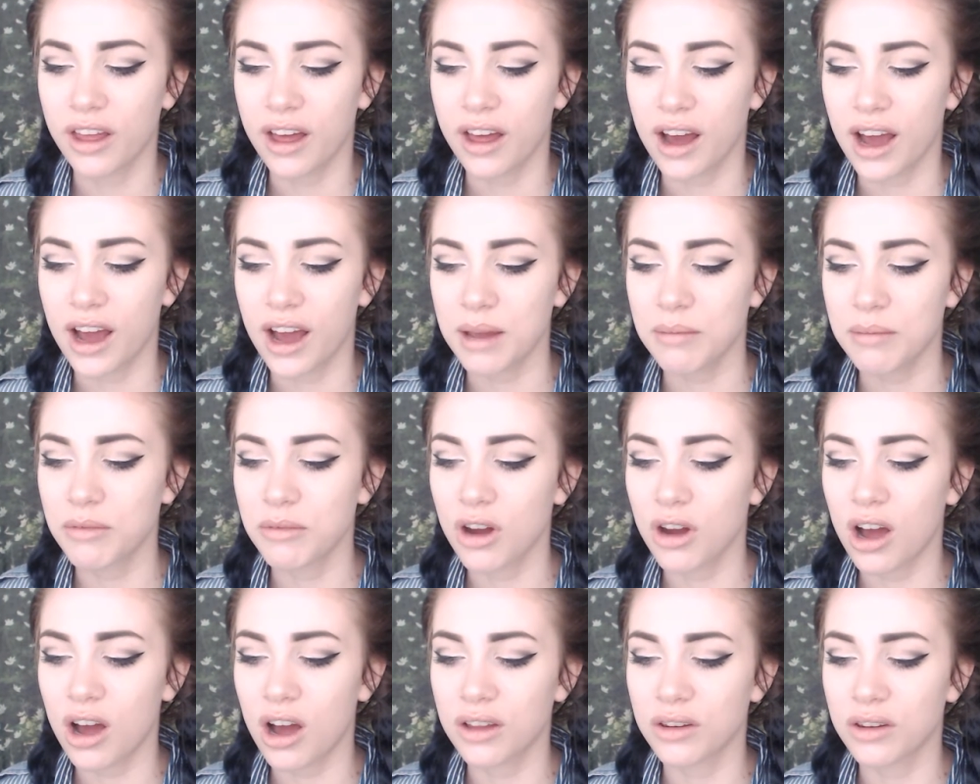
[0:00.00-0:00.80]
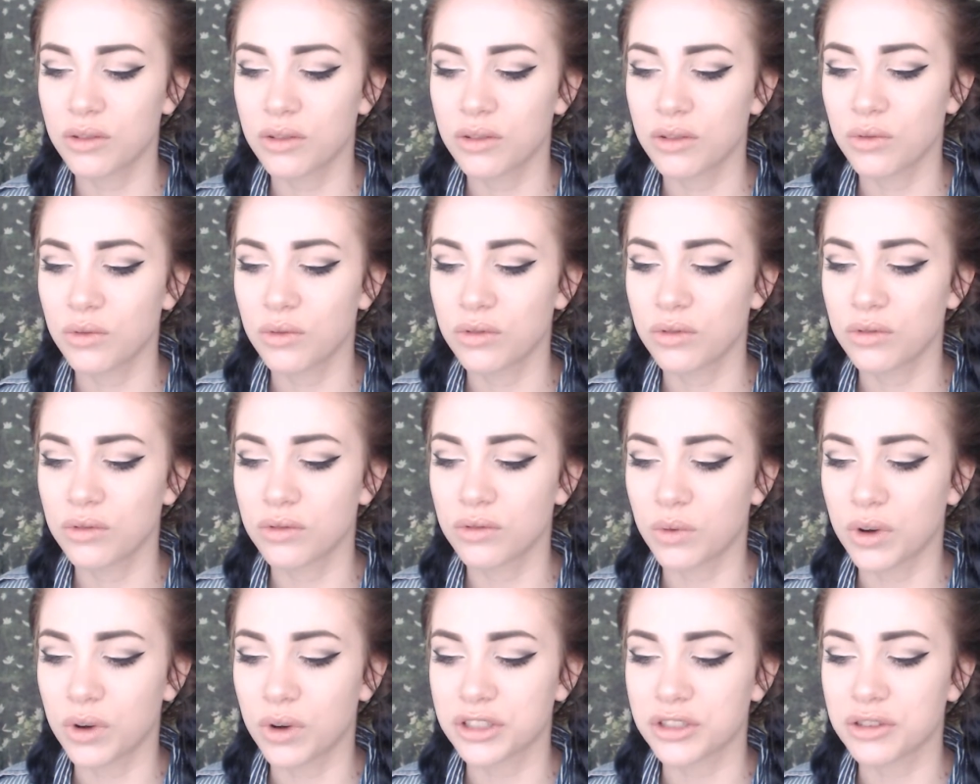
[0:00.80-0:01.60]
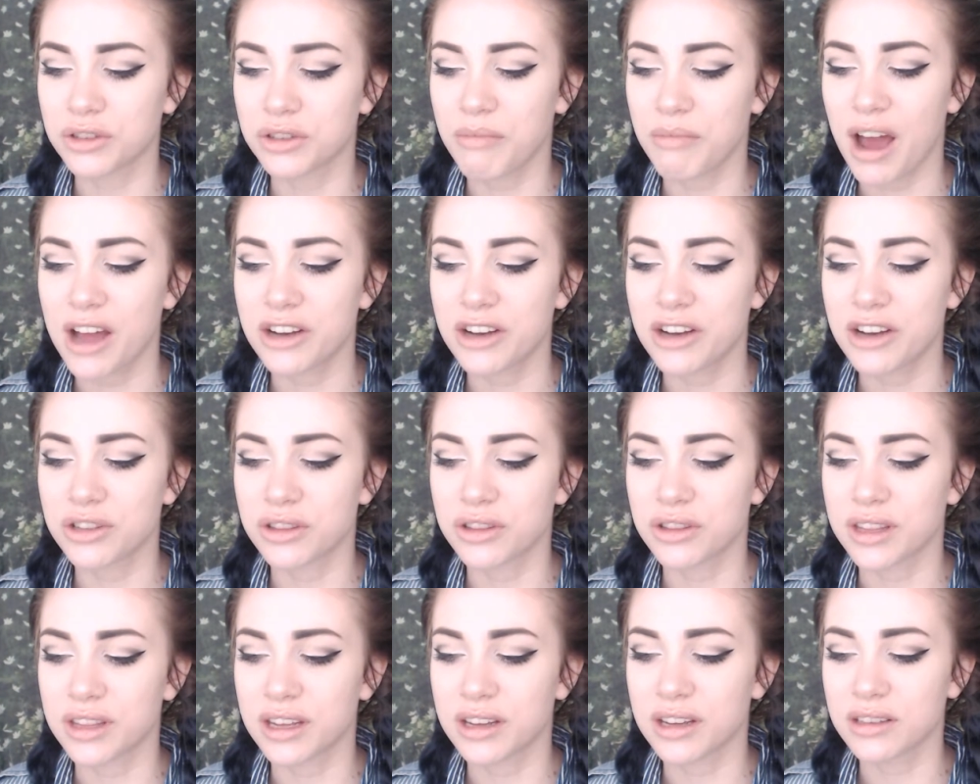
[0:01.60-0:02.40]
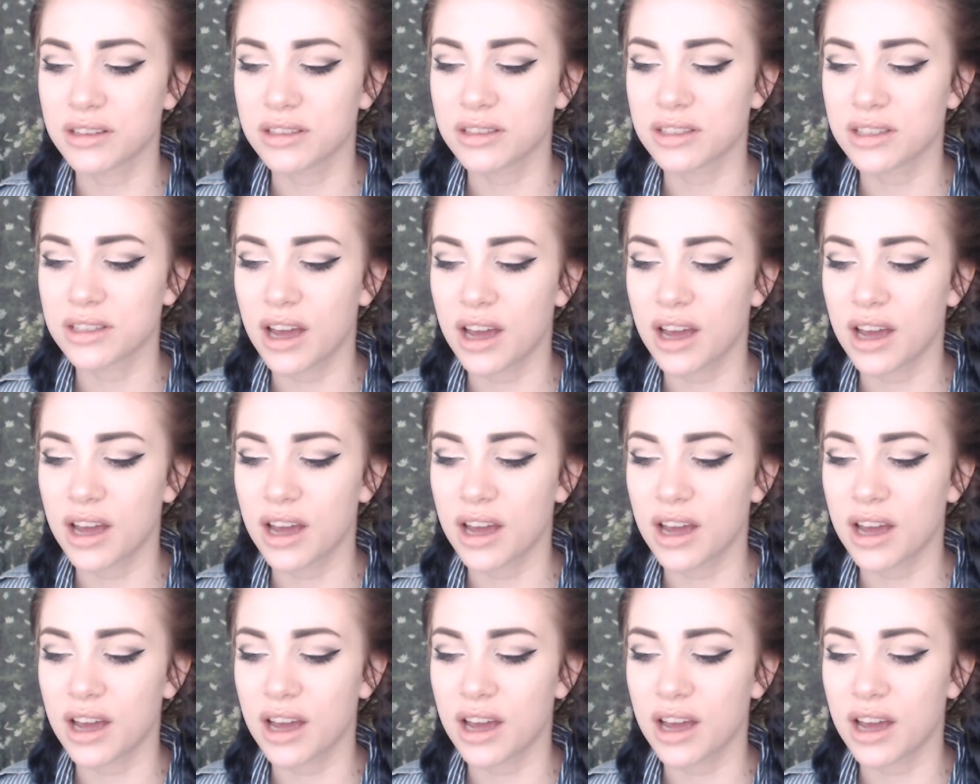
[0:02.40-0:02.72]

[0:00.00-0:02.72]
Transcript: I am not one to imagine things.